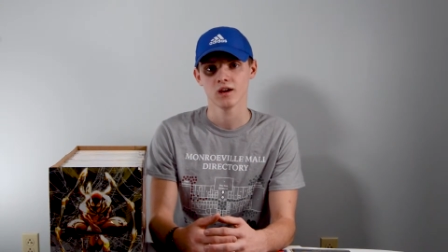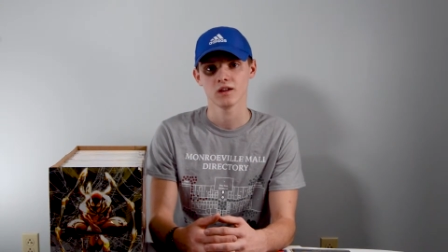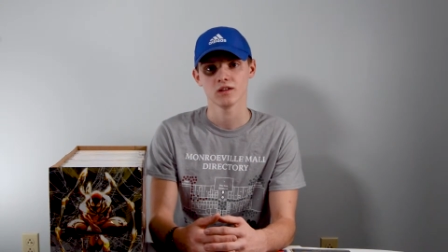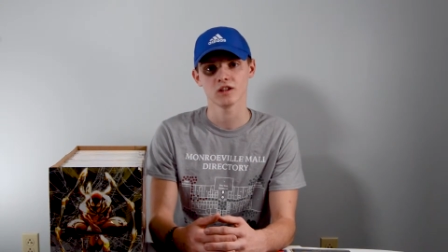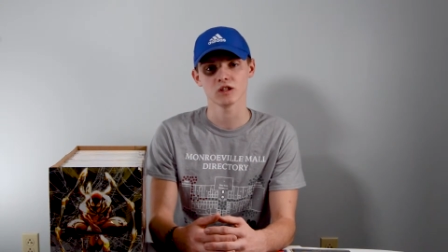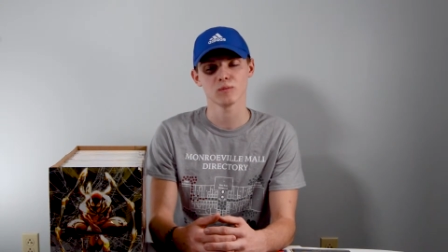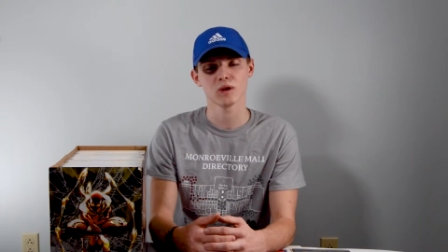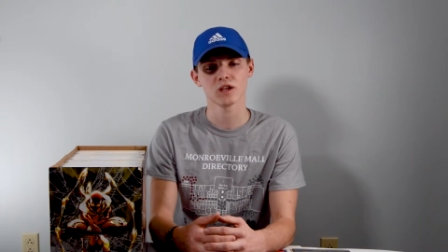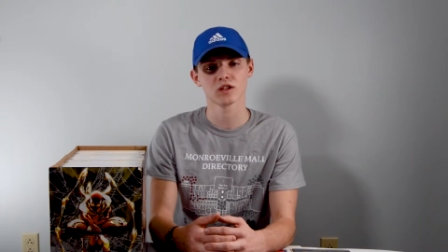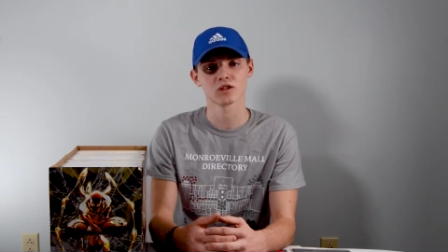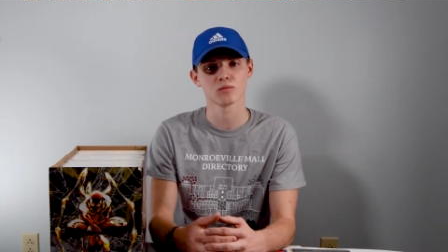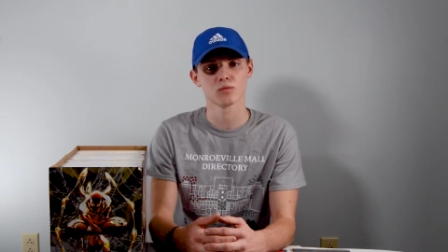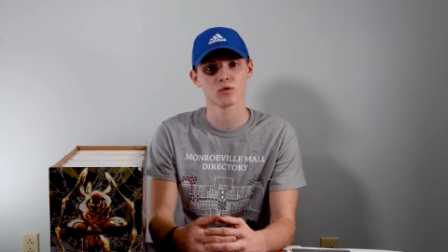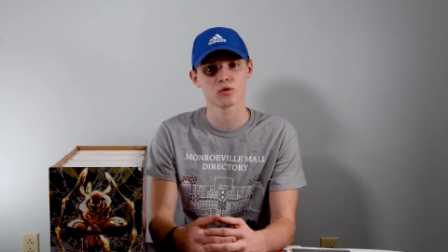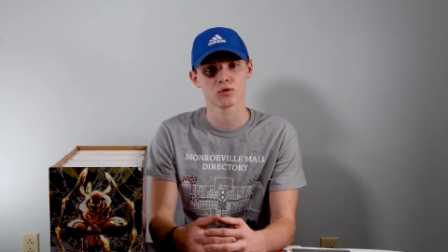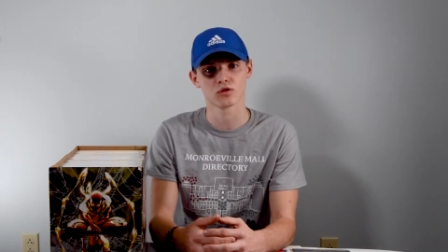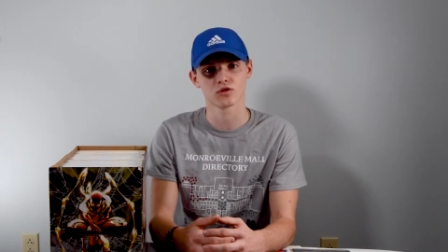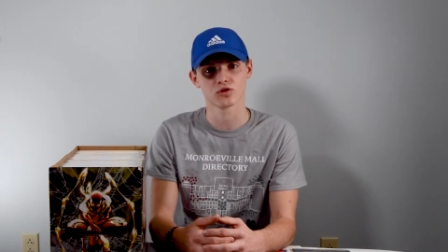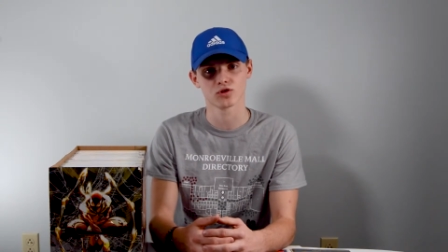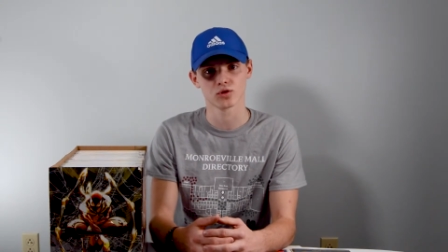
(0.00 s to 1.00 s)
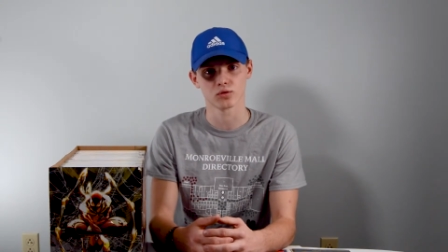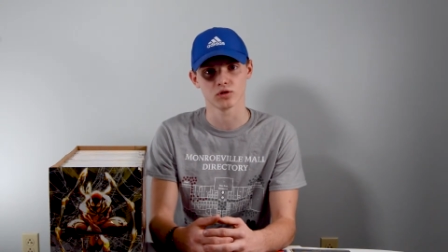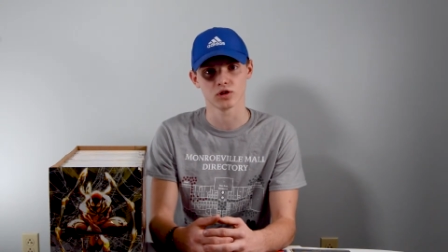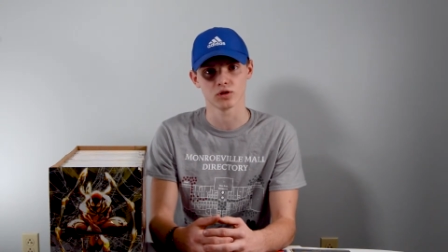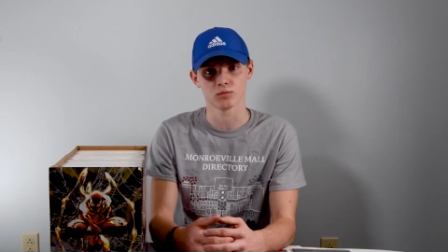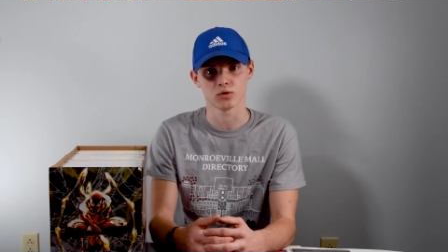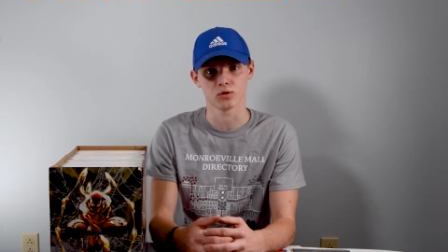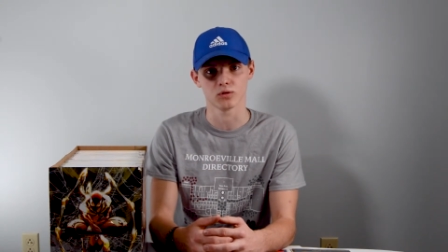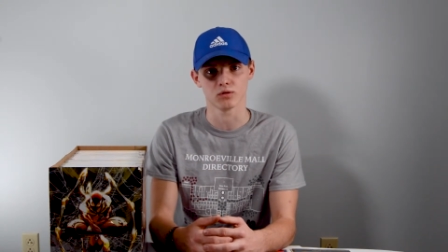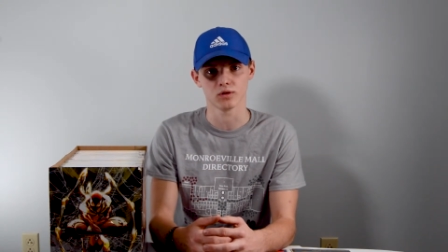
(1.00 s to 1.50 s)
This makes it more
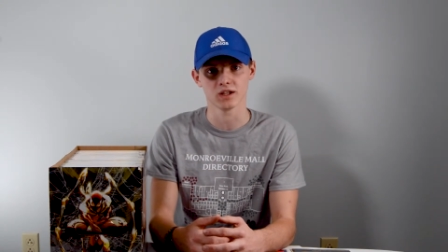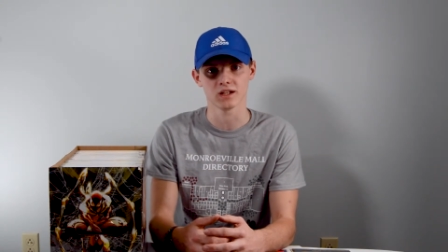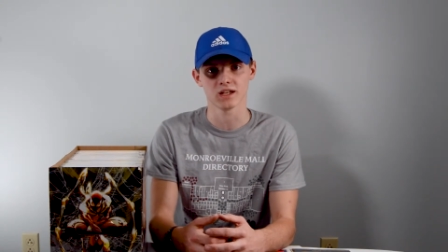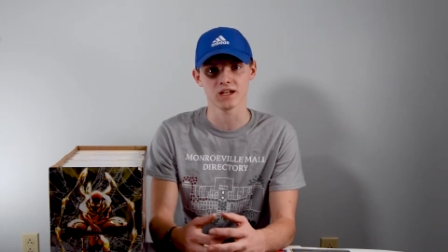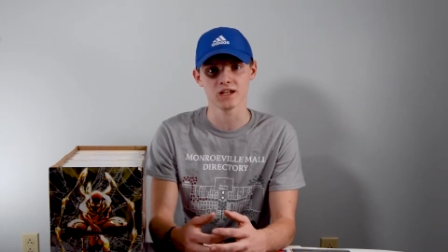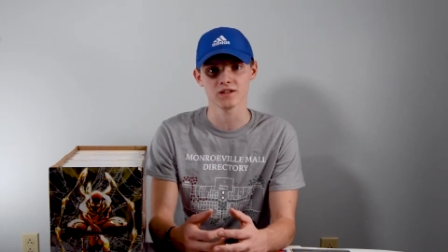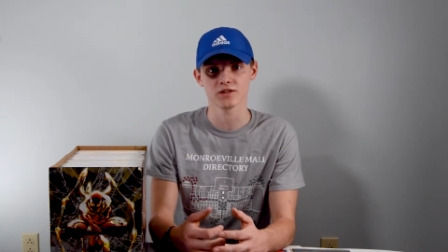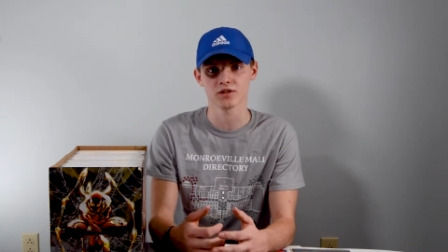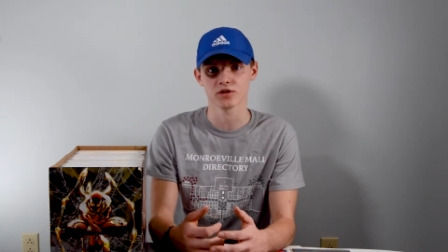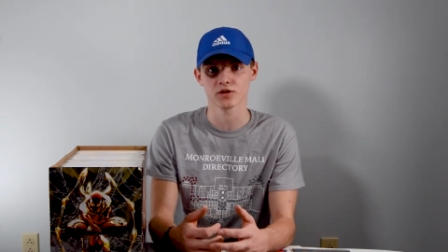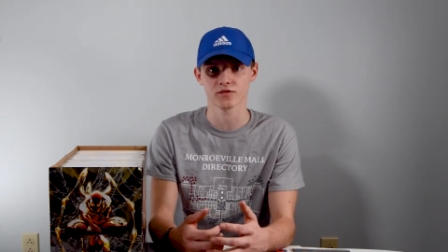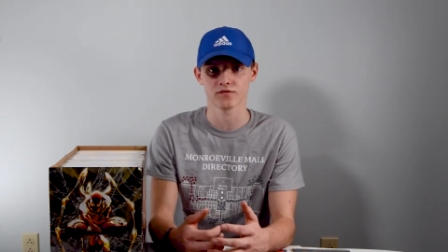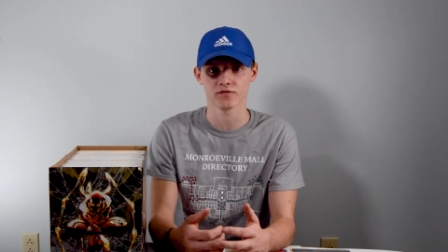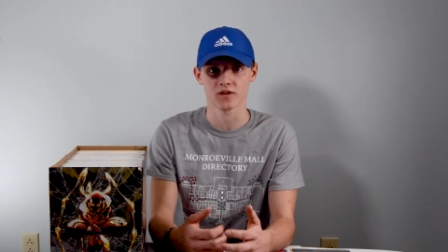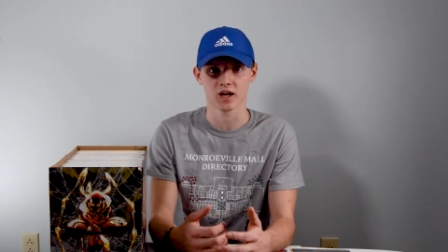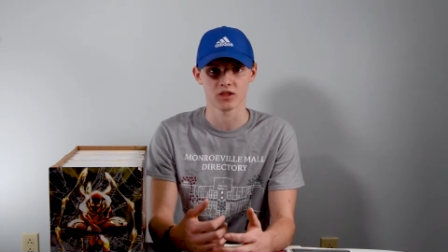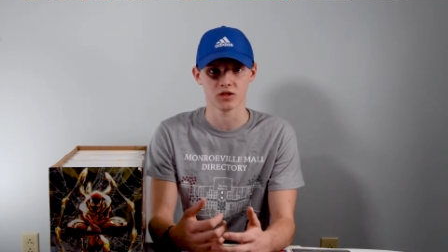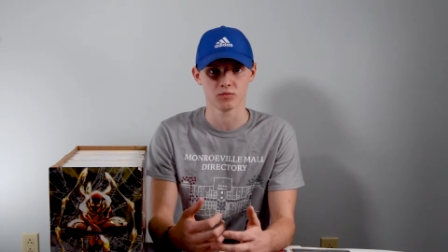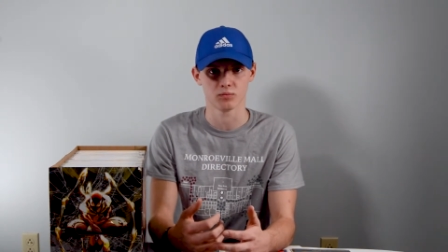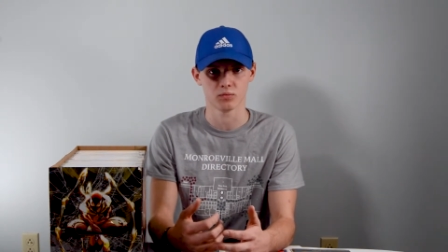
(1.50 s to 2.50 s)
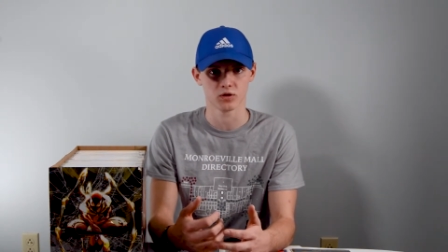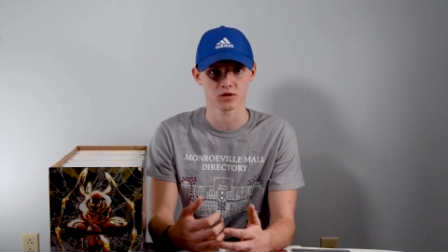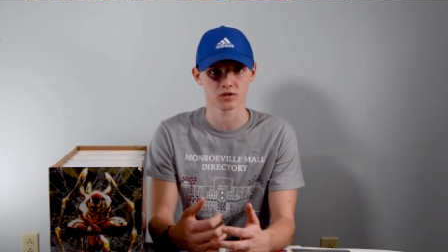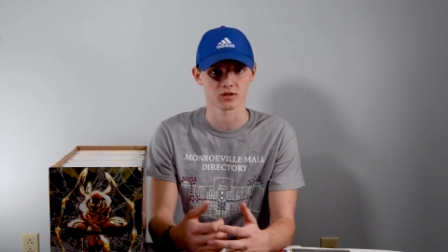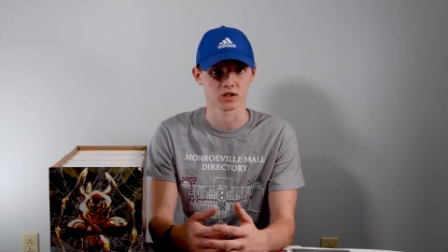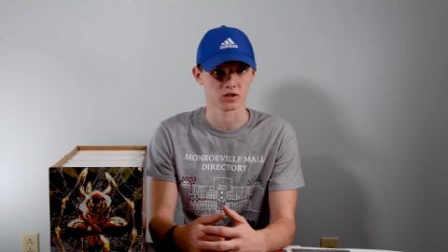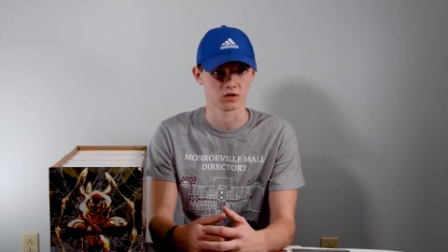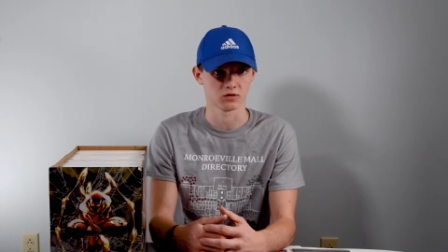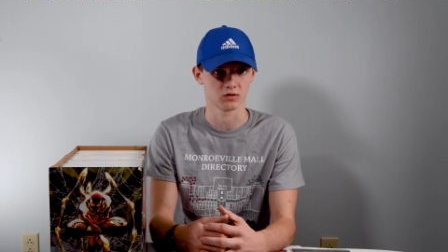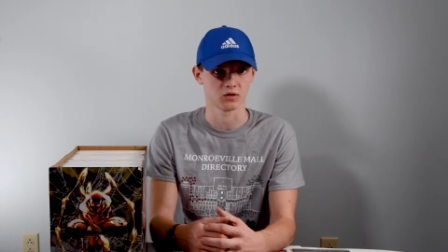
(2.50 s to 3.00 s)
enjoyable and easier to find the books
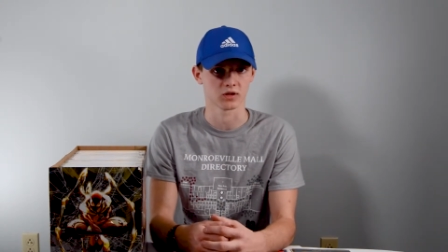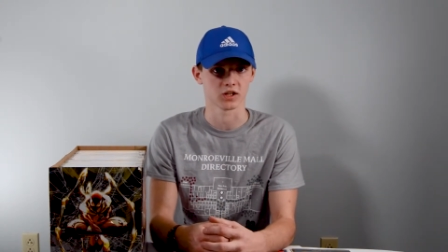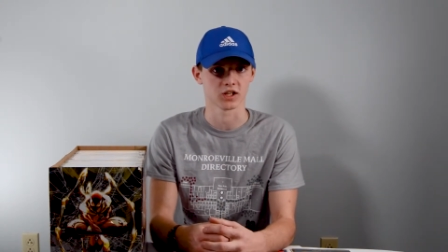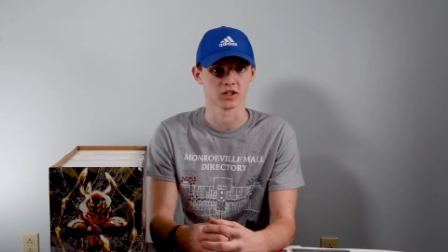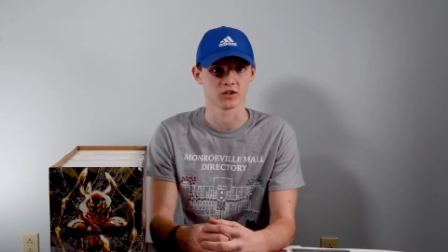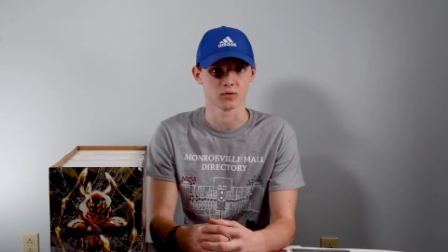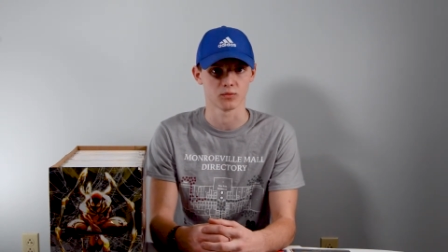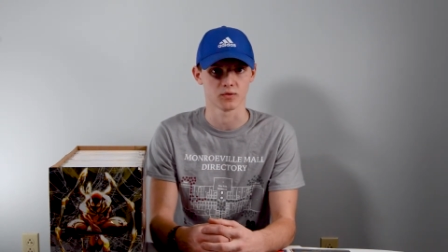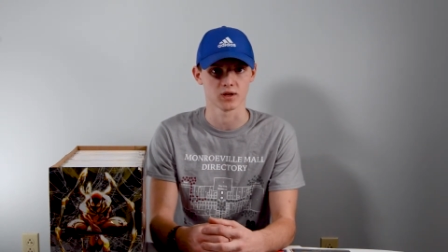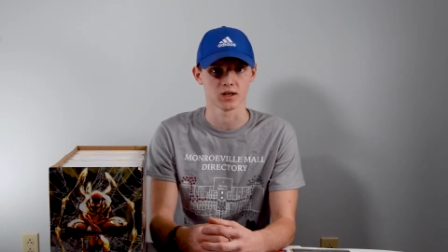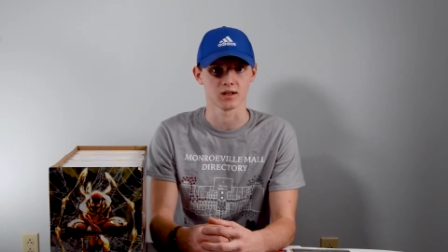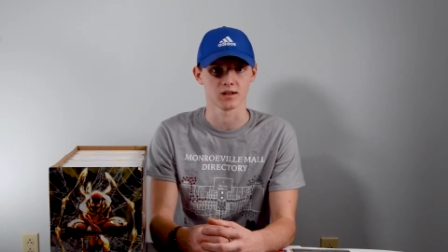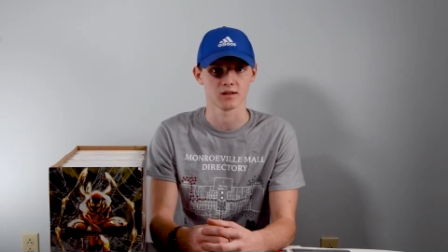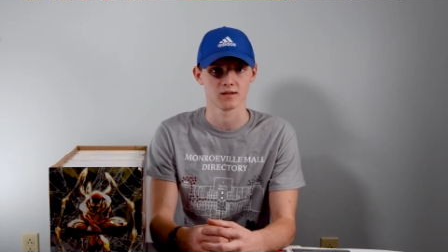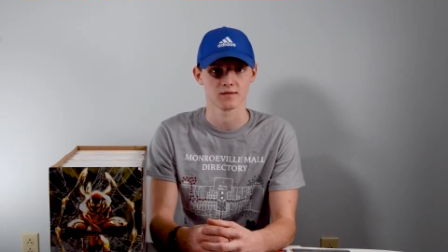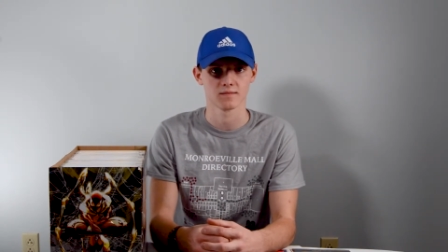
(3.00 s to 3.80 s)
that you're looking to read.